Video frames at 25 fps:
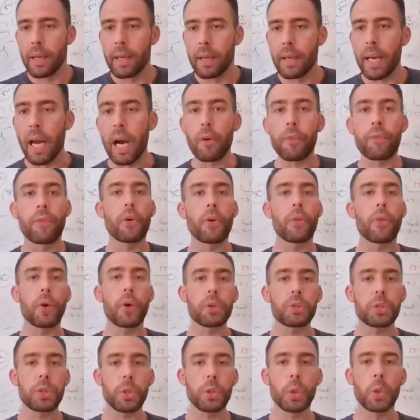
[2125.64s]
Now, for
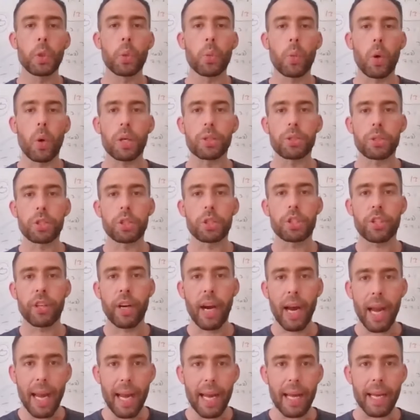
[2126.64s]
those of you who want to
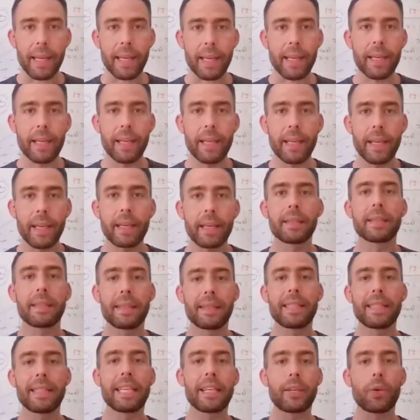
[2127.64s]
track
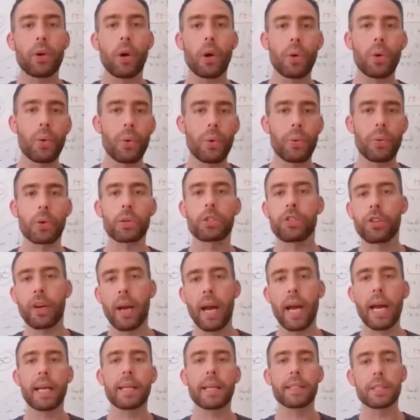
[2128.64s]
the growth or
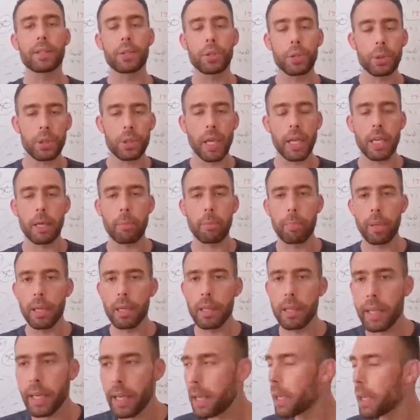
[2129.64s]
track the
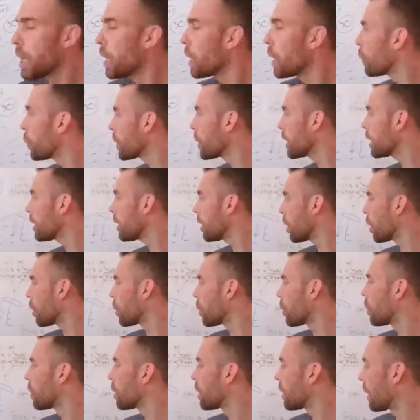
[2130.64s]
sustainability, we
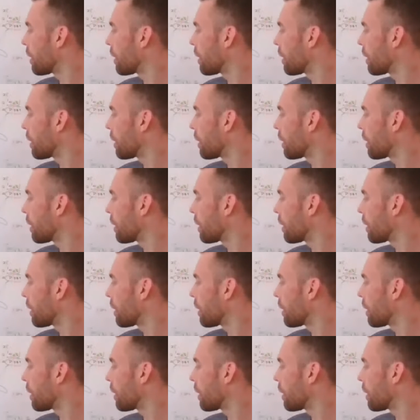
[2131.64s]
know,